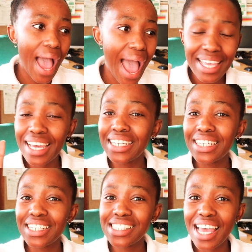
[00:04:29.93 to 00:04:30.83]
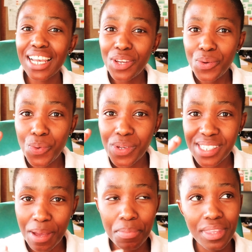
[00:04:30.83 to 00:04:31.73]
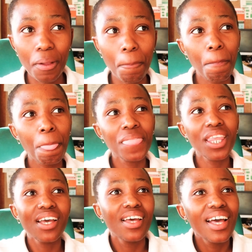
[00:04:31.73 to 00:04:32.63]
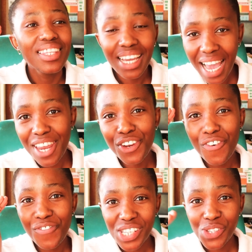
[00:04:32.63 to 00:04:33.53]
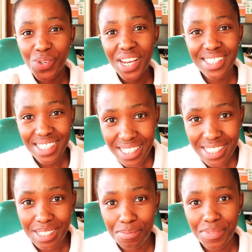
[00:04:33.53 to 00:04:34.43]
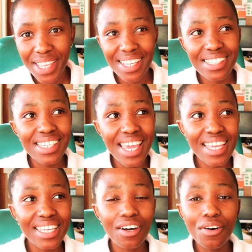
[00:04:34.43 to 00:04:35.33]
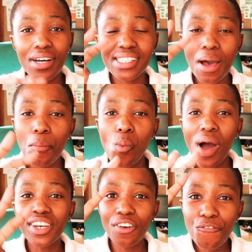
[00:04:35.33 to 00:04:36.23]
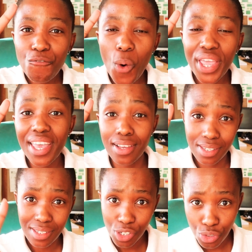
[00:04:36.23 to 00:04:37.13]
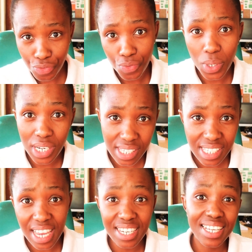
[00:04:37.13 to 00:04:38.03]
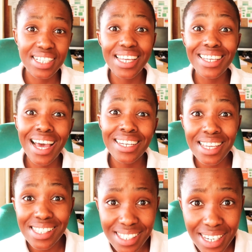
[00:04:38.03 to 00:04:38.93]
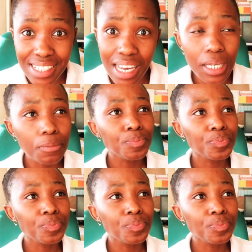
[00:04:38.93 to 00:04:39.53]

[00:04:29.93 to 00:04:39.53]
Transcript: I can tell you something. The cardiovascular system can take someone 4 years to fully study it and understand it.